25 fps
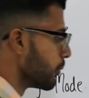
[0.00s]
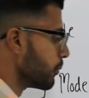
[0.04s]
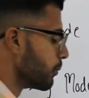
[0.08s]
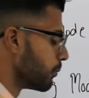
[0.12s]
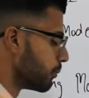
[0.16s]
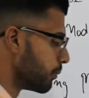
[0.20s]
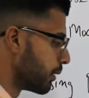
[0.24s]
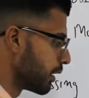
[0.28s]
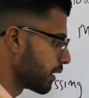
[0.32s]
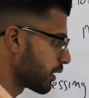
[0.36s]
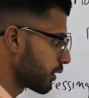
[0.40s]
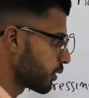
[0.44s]

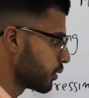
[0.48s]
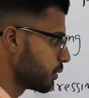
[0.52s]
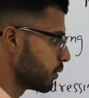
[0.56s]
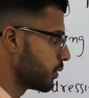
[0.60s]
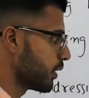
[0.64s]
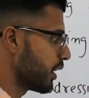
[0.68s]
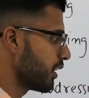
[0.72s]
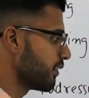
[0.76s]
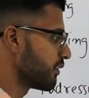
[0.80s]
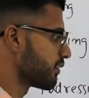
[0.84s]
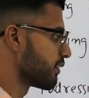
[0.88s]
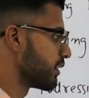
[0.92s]
but you
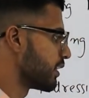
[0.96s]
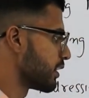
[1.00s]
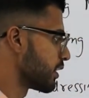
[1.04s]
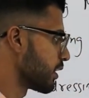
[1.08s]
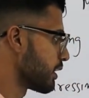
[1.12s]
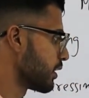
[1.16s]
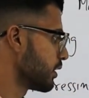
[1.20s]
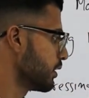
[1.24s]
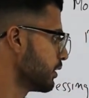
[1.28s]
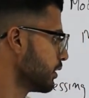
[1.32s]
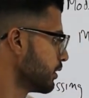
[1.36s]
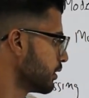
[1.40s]
have
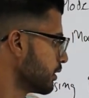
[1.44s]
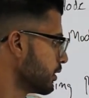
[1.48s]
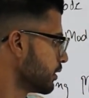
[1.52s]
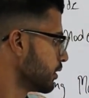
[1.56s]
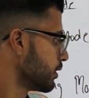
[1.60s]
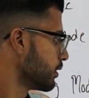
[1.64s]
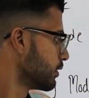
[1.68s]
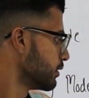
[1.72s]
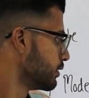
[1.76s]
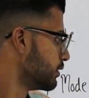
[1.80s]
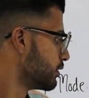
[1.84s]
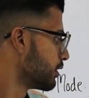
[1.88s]
written
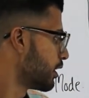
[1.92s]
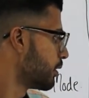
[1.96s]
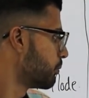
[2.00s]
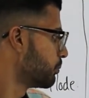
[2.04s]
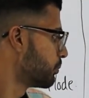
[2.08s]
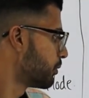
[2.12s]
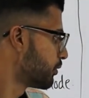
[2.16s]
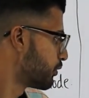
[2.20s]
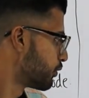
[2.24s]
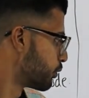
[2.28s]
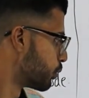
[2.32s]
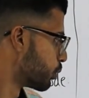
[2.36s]

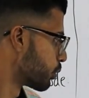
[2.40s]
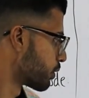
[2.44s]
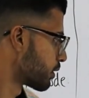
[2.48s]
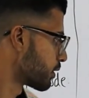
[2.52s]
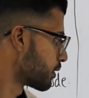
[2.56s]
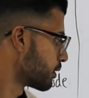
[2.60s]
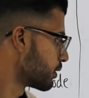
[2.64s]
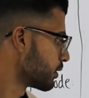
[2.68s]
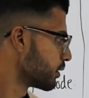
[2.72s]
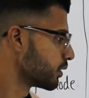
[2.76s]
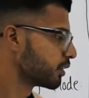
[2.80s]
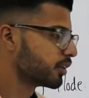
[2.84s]
jump 4.